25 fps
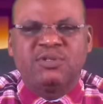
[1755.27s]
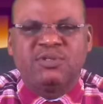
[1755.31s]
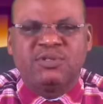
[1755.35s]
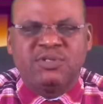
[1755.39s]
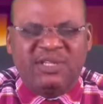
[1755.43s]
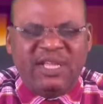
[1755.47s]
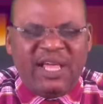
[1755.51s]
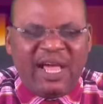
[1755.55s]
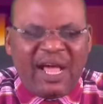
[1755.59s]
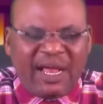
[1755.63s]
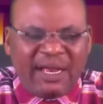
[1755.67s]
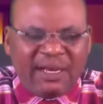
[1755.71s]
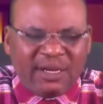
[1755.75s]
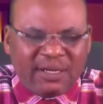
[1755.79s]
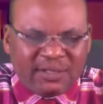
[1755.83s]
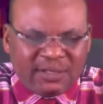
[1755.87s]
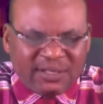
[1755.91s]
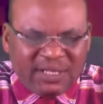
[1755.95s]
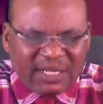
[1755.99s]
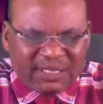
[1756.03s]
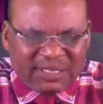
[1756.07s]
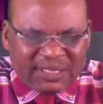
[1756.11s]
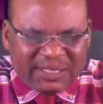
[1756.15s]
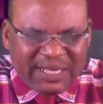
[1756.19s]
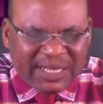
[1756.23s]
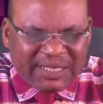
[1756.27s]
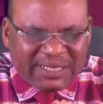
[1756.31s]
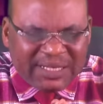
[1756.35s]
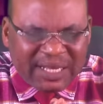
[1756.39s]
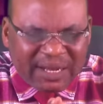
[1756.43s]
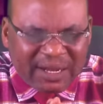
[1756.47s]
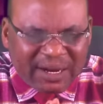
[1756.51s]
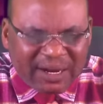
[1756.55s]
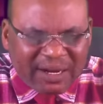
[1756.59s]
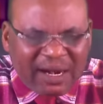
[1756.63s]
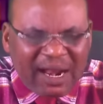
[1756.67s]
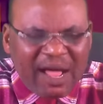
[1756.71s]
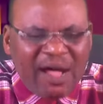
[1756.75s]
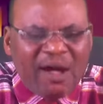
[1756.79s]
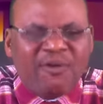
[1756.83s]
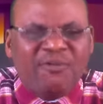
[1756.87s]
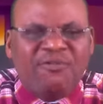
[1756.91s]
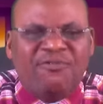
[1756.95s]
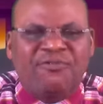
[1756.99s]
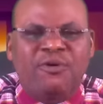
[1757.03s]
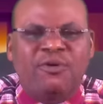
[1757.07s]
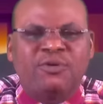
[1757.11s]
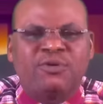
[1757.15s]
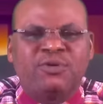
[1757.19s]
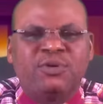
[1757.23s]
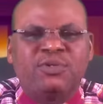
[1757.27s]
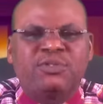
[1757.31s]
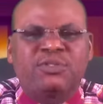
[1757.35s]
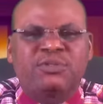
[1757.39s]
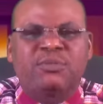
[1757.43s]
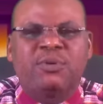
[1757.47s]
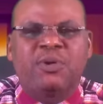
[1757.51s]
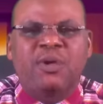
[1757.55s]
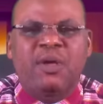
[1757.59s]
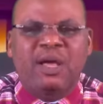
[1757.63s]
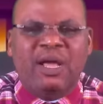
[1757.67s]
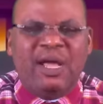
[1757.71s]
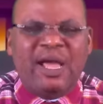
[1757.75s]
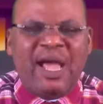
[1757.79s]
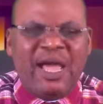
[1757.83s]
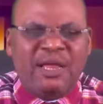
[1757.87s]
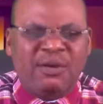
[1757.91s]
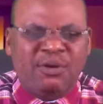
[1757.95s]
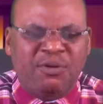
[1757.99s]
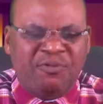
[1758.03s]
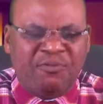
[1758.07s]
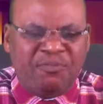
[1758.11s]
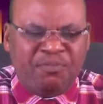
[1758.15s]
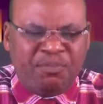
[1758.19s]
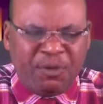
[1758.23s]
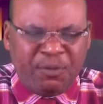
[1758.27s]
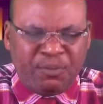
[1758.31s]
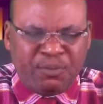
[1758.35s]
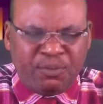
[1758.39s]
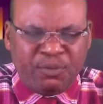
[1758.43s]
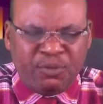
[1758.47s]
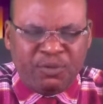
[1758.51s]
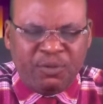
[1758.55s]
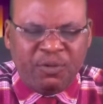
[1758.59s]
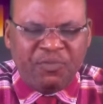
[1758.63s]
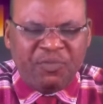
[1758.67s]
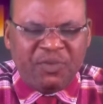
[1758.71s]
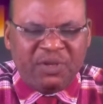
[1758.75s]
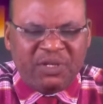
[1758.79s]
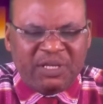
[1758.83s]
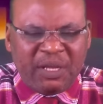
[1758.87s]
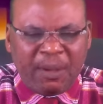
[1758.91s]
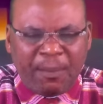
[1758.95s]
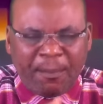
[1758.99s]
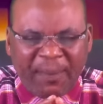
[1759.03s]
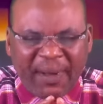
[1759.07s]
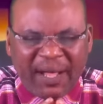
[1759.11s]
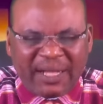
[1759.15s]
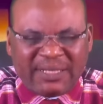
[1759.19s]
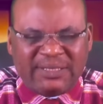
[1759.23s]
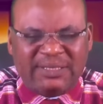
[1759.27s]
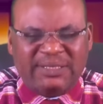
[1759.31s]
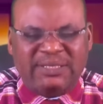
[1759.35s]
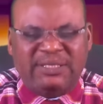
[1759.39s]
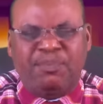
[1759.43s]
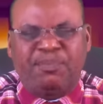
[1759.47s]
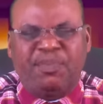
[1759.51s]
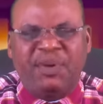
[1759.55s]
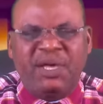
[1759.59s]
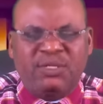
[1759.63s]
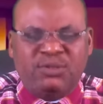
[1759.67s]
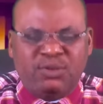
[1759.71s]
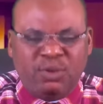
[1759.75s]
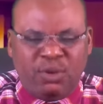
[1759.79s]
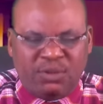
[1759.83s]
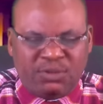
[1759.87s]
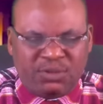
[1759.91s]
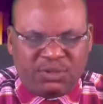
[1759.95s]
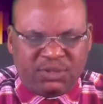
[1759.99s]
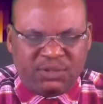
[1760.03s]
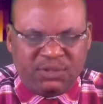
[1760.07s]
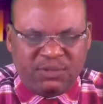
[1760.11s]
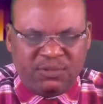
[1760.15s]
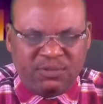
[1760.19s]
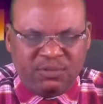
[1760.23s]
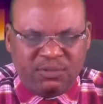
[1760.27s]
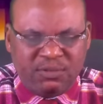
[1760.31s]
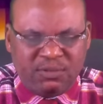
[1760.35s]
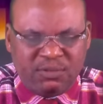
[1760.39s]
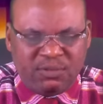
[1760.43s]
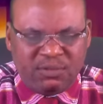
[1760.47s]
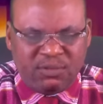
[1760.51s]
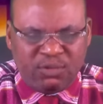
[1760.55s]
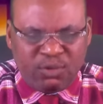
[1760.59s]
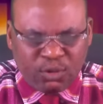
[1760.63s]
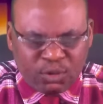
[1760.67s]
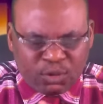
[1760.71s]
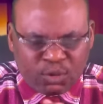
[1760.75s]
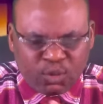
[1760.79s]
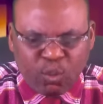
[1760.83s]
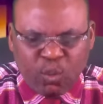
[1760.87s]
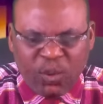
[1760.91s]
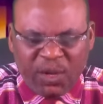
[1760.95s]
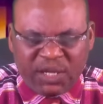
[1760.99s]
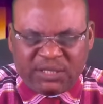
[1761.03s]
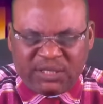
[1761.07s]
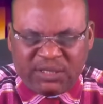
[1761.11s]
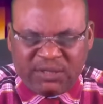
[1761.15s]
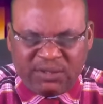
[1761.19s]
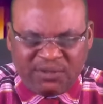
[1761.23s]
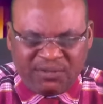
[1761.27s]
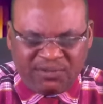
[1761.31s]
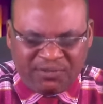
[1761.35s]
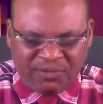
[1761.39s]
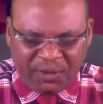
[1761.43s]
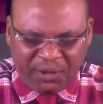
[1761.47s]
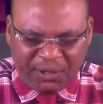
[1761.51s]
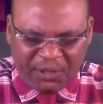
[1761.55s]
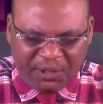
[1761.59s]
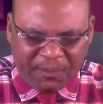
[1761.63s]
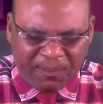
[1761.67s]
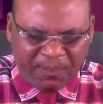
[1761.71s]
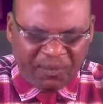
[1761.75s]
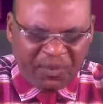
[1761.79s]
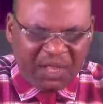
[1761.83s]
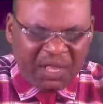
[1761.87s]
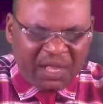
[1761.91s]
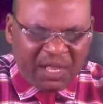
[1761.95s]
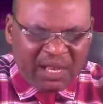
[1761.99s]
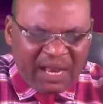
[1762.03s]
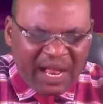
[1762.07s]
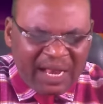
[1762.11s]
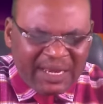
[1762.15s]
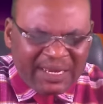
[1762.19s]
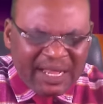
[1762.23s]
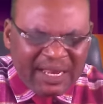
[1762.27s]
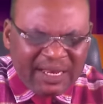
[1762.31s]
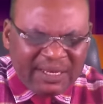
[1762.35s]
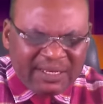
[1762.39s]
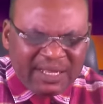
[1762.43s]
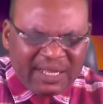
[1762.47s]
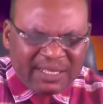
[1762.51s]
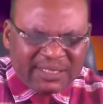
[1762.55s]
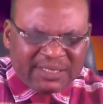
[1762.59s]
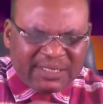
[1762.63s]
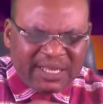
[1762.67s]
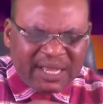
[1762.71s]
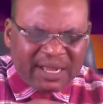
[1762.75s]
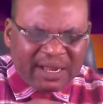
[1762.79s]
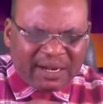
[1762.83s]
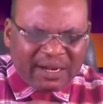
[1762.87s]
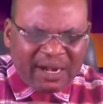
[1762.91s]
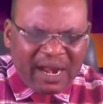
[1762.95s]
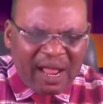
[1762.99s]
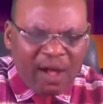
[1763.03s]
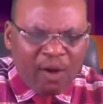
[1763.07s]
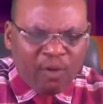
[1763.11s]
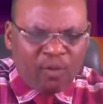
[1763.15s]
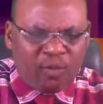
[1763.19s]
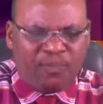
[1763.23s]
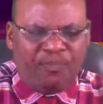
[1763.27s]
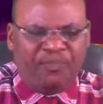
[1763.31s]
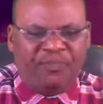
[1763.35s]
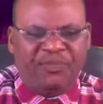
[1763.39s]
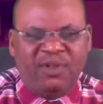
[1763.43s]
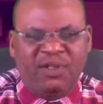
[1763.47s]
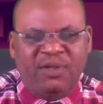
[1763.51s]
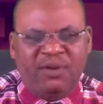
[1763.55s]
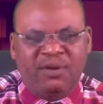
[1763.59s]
There's a crown for those kind of people, the participators, those waiting for him. And then there's a crown.